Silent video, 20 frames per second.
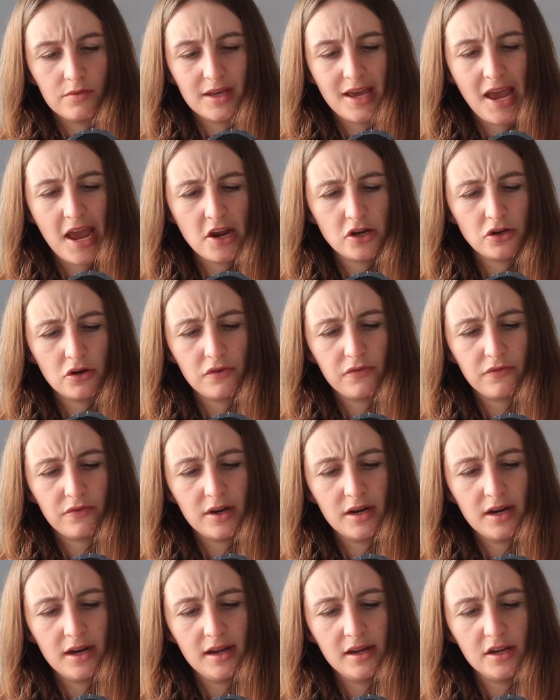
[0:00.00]
Keto
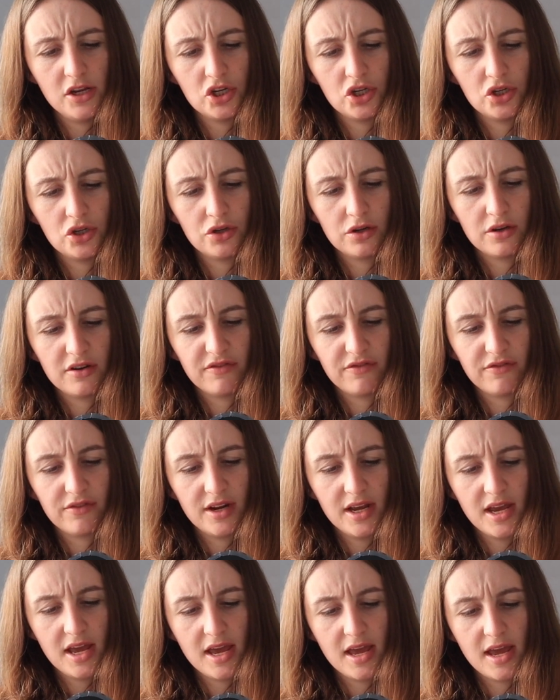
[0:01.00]
friendly, sugar
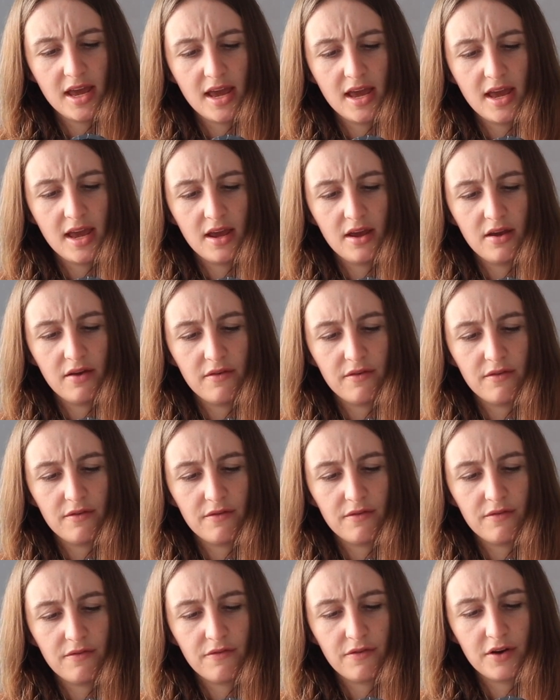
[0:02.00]
free, egg,
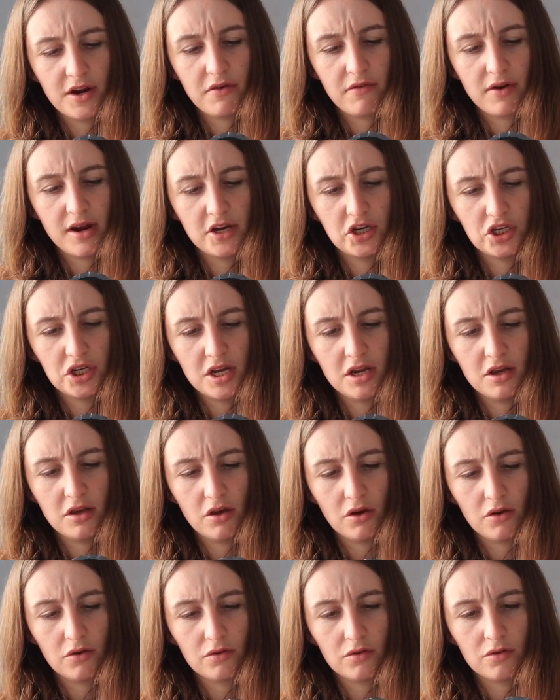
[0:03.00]
free range egg
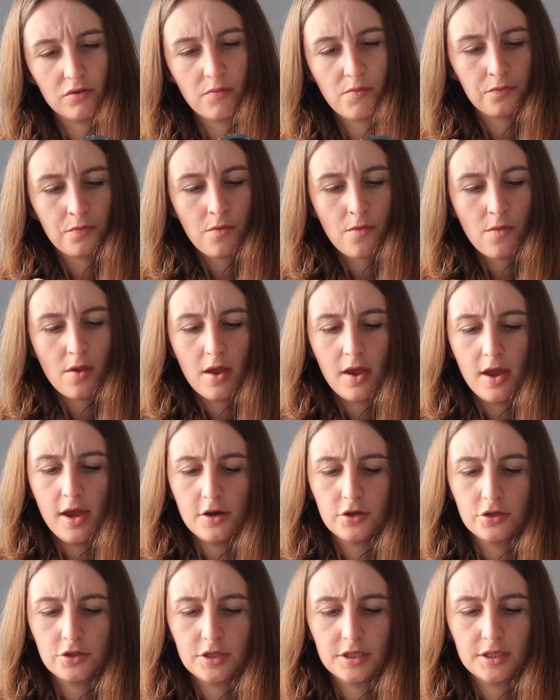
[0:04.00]
yolk.
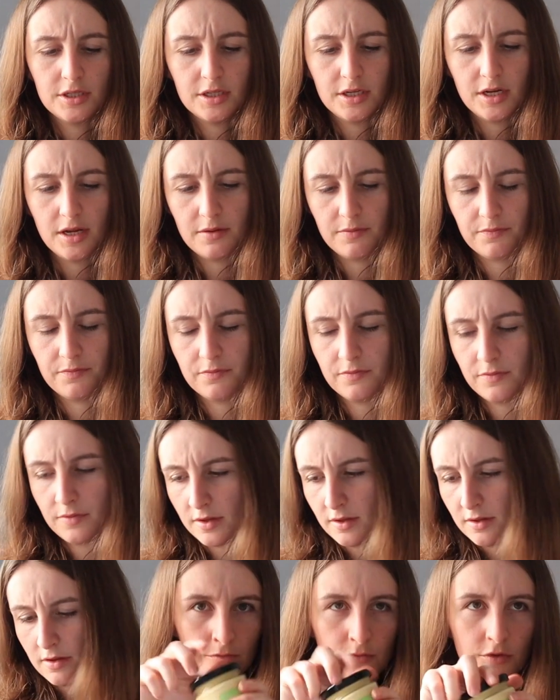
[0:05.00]
Interesting.
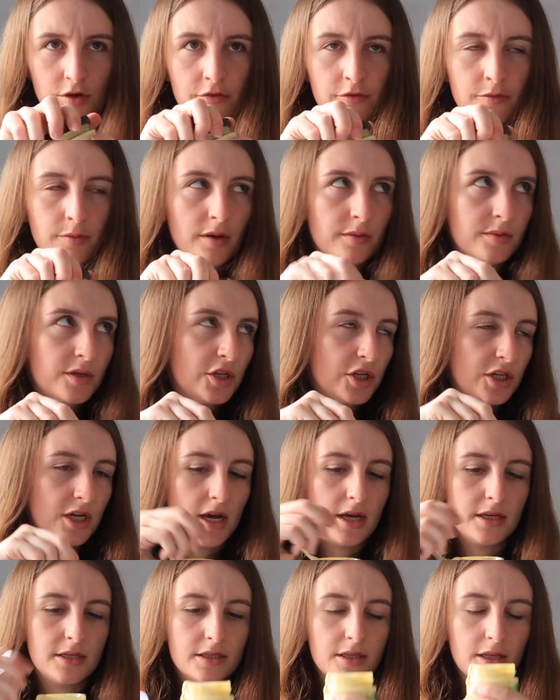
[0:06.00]
I wonder if we're able
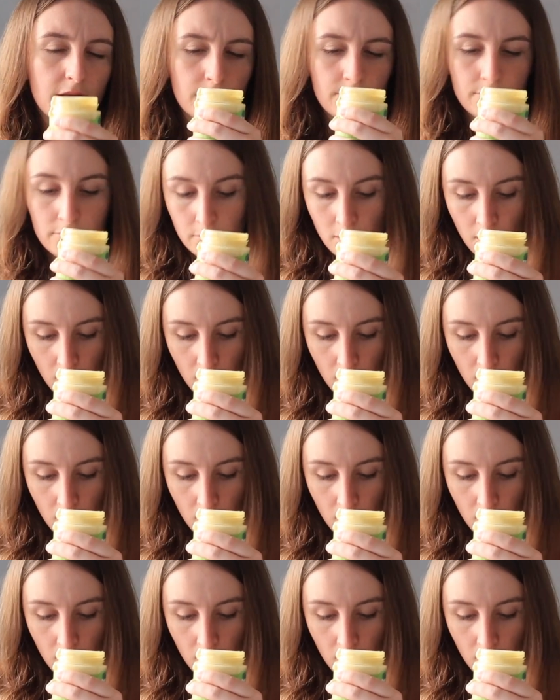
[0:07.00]
to taste it.